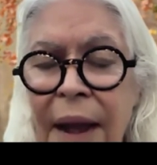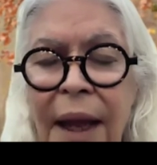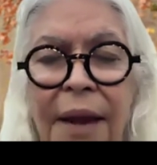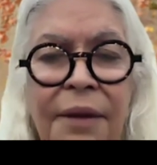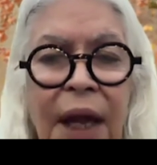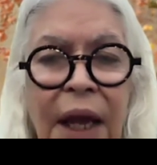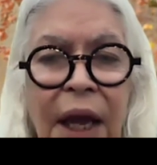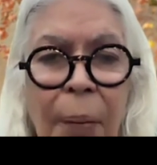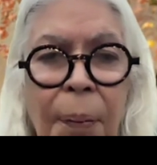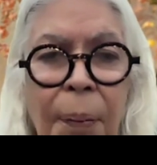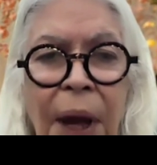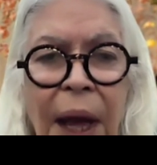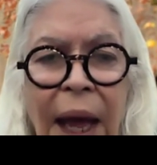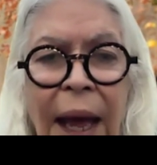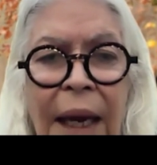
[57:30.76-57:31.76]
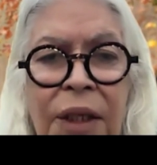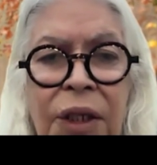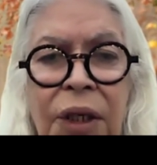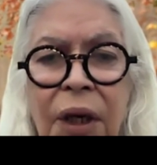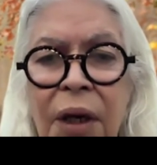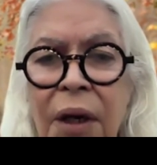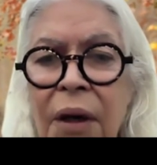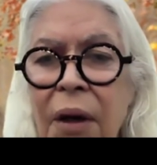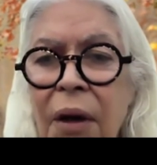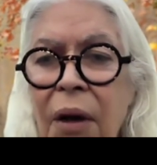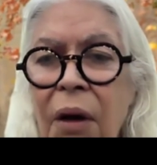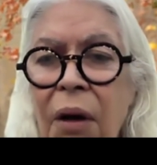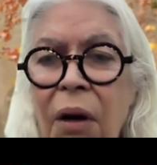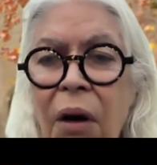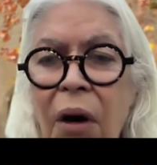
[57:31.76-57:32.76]
And they are part
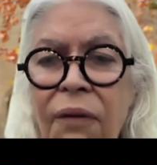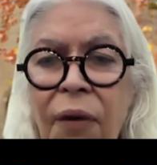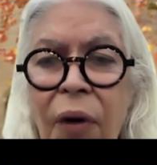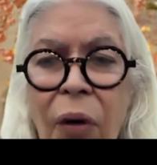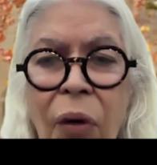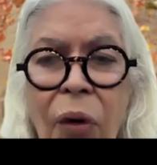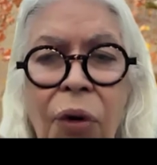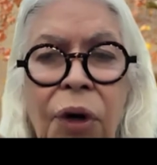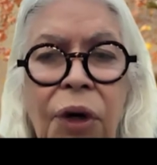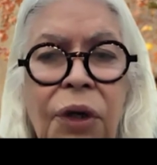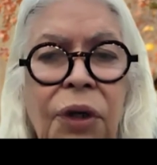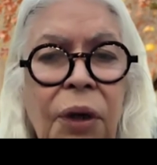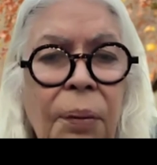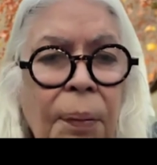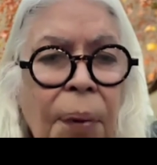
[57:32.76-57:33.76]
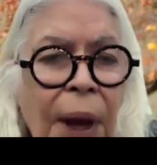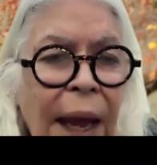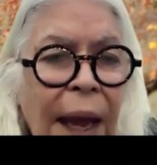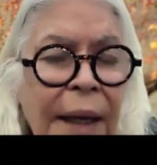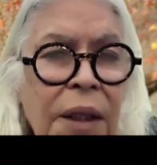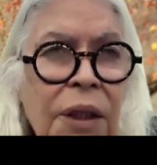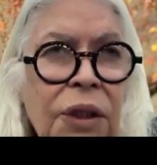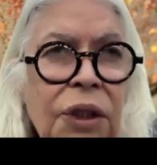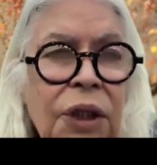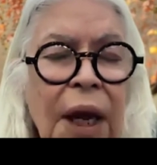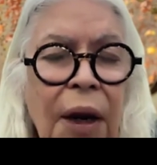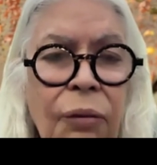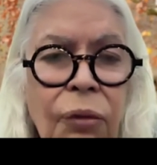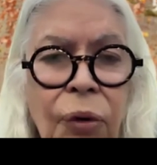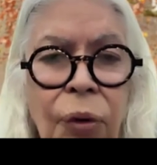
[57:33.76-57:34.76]
of ordered, patterned
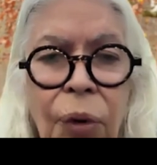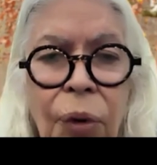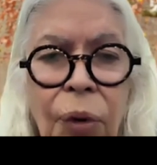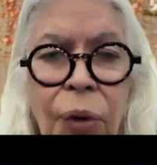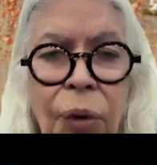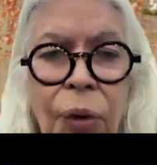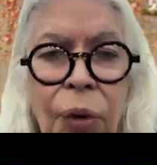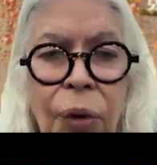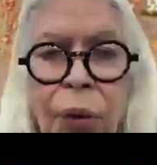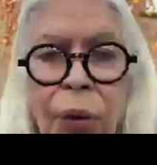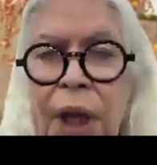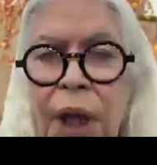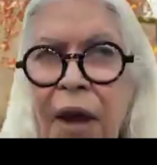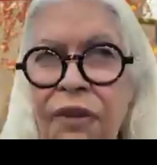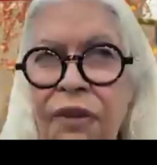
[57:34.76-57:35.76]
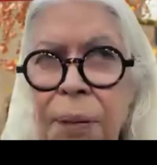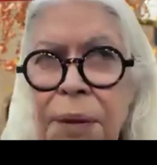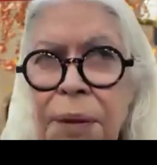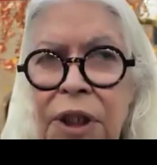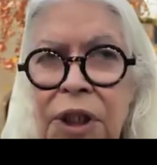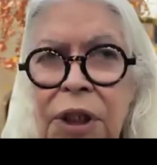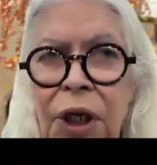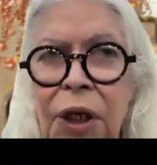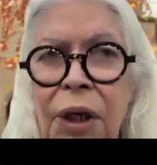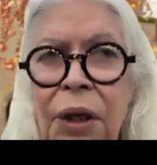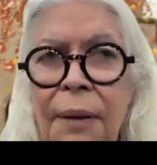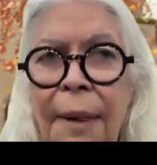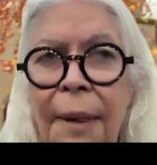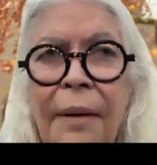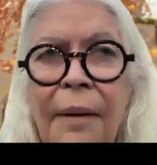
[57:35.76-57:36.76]
and rule-governed
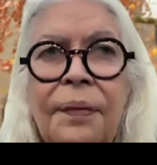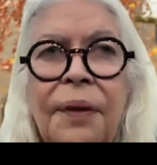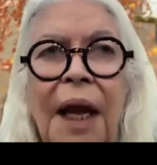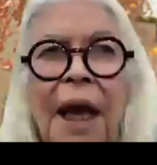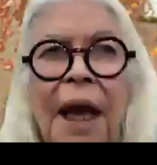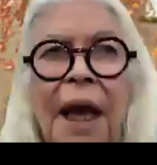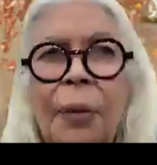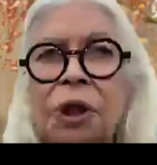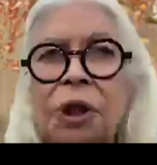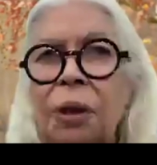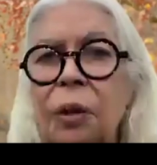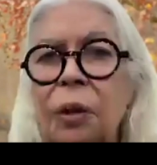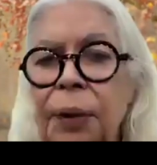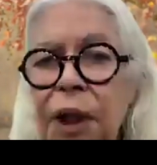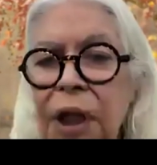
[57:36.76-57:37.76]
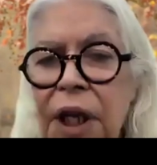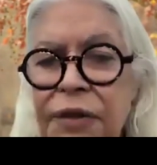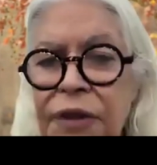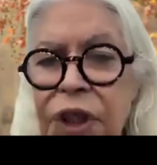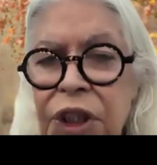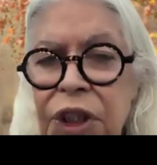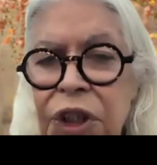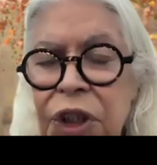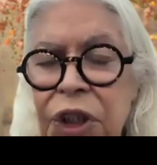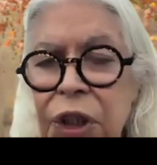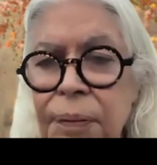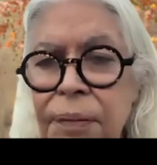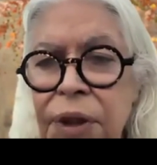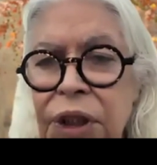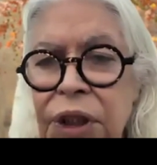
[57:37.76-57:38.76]
Aboriginal belief
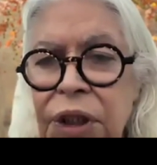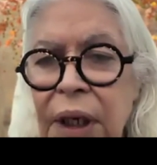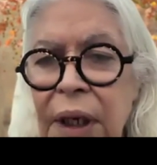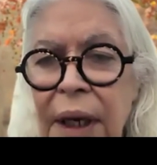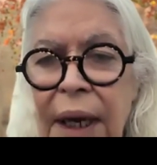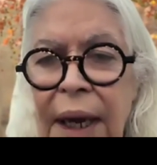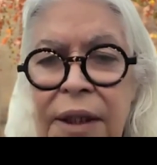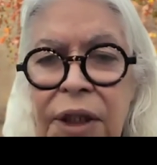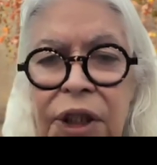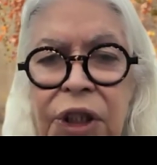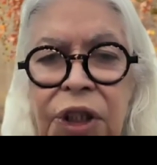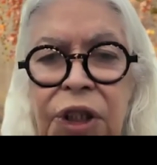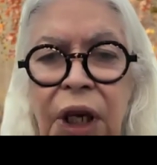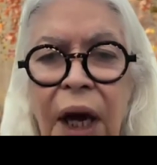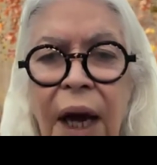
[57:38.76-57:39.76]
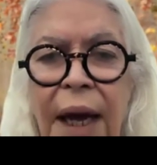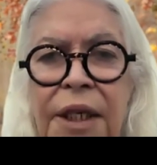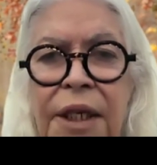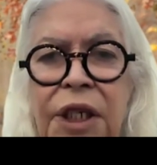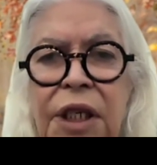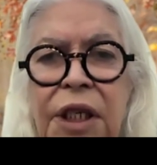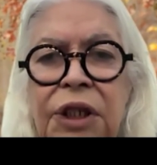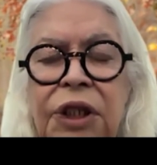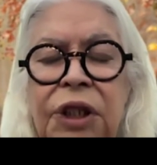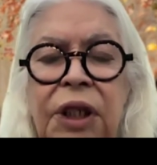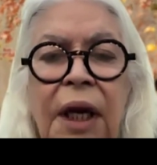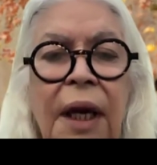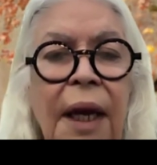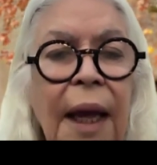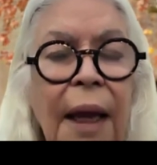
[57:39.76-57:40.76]
systems and societies,
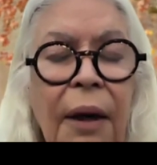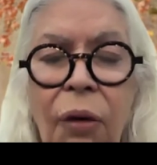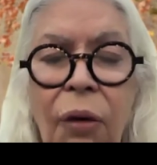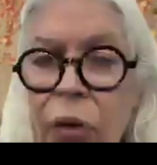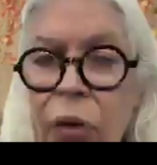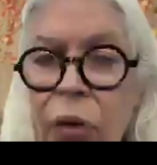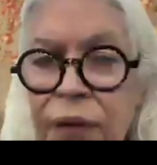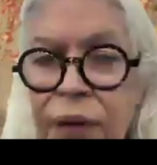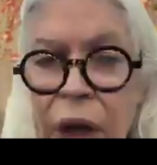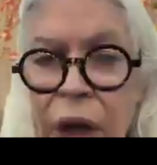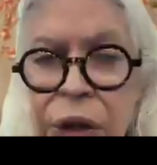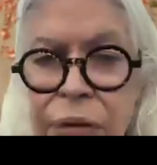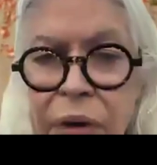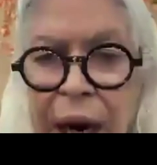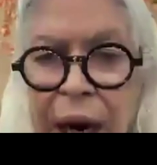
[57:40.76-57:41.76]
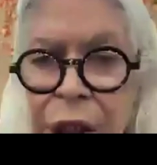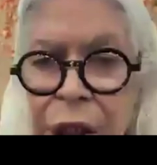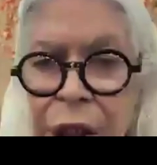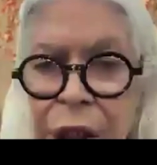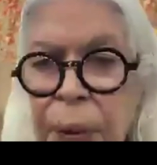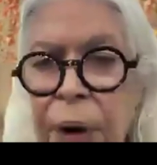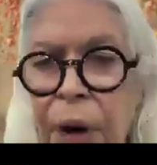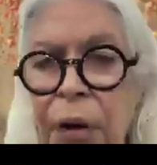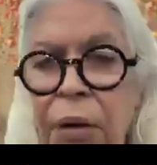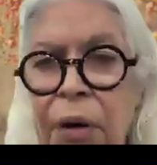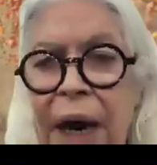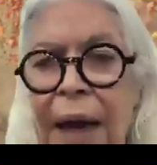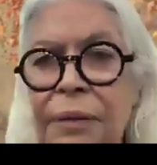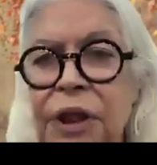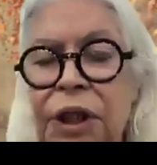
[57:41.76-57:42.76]
and all of those range of
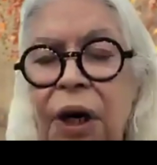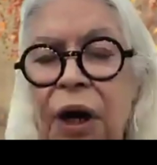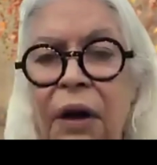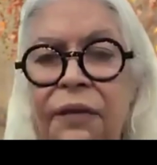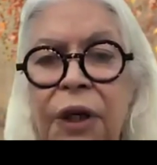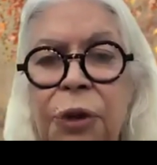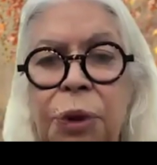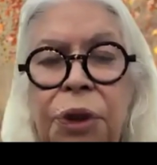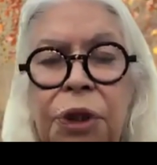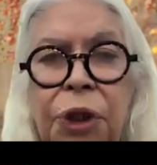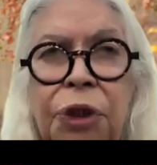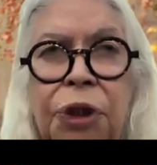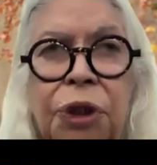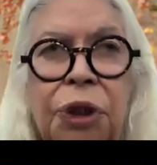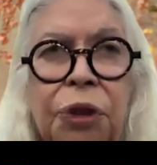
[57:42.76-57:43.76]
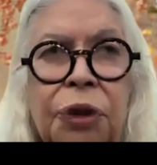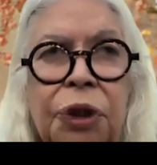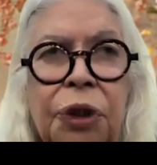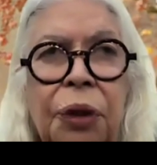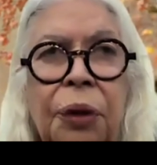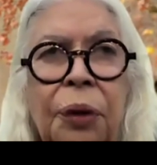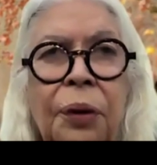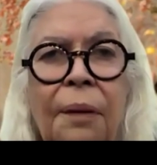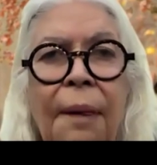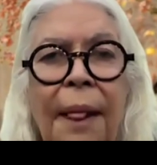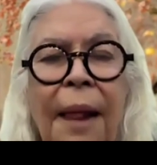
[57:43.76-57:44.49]
programs that I've introduced you to